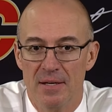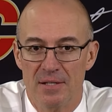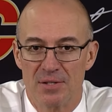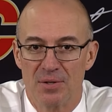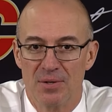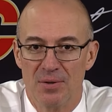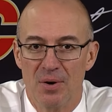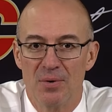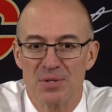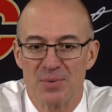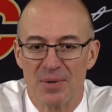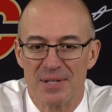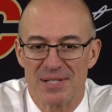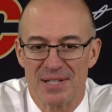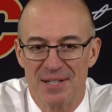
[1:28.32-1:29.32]
So you always
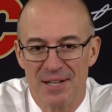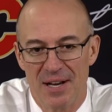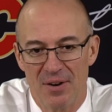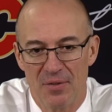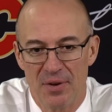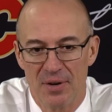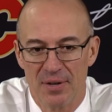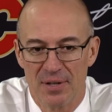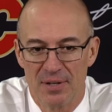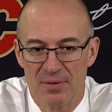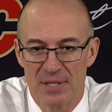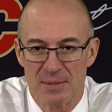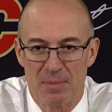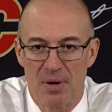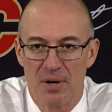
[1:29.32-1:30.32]
want to see how they're going to
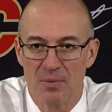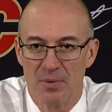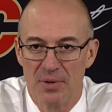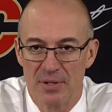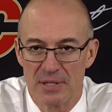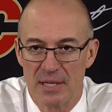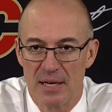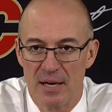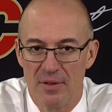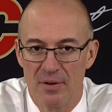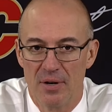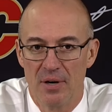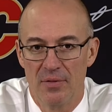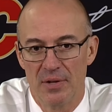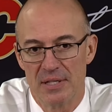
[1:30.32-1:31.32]
respond when they're
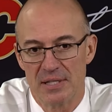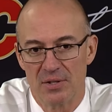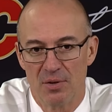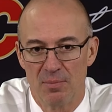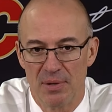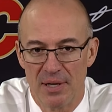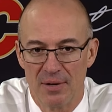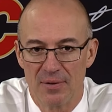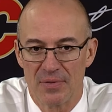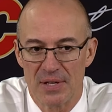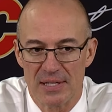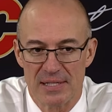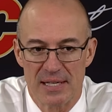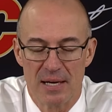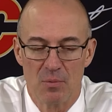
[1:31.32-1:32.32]
together. Are they still playing with
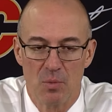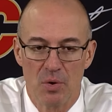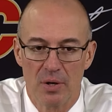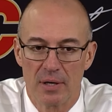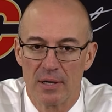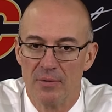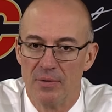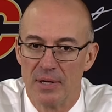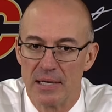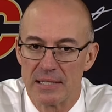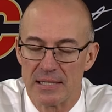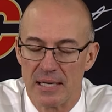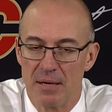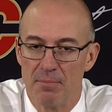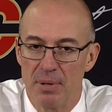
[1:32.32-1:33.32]
that same work and
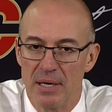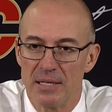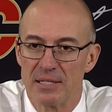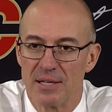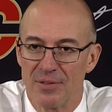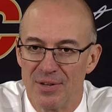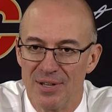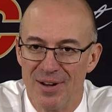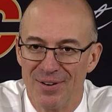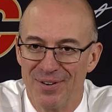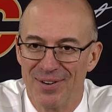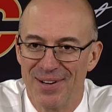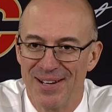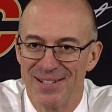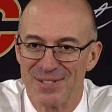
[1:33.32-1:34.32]
that same pace that the
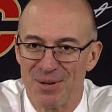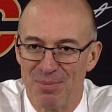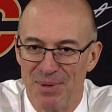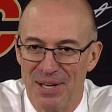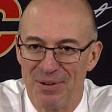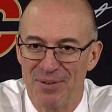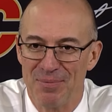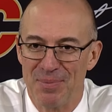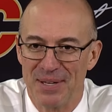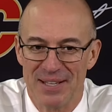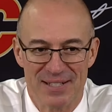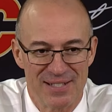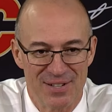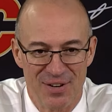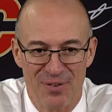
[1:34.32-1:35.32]
younger guys are playing with
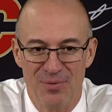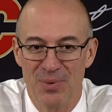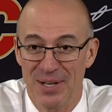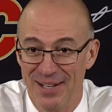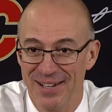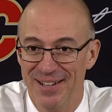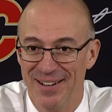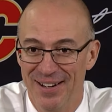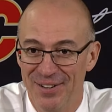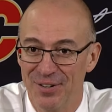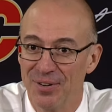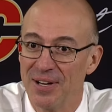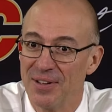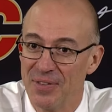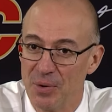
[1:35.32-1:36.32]
because they're really
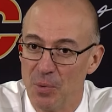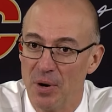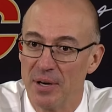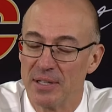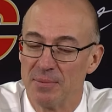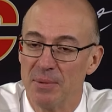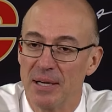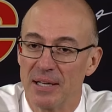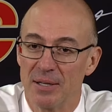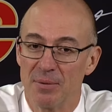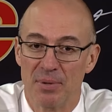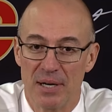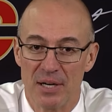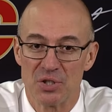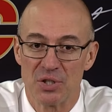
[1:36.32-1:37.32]
hungry and they wanted to make an
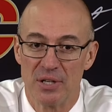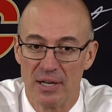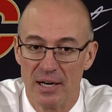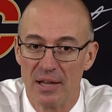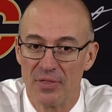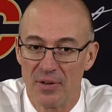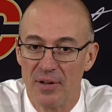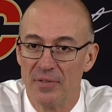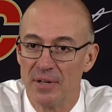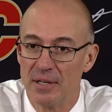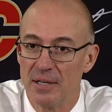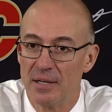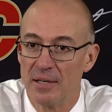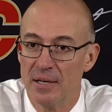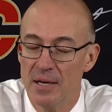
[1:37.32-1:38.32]
impression? And I thought they
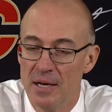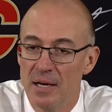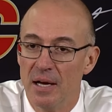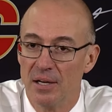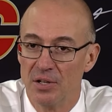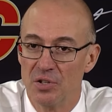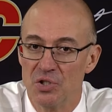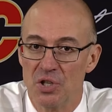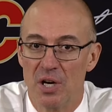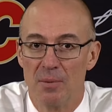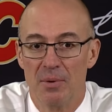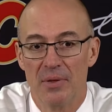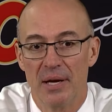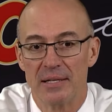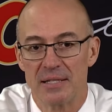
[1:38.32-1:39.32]
did a good job
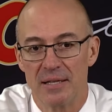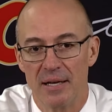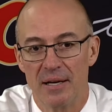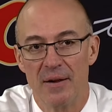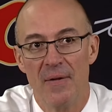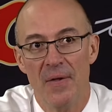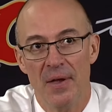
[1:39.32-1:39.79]
of that tonight.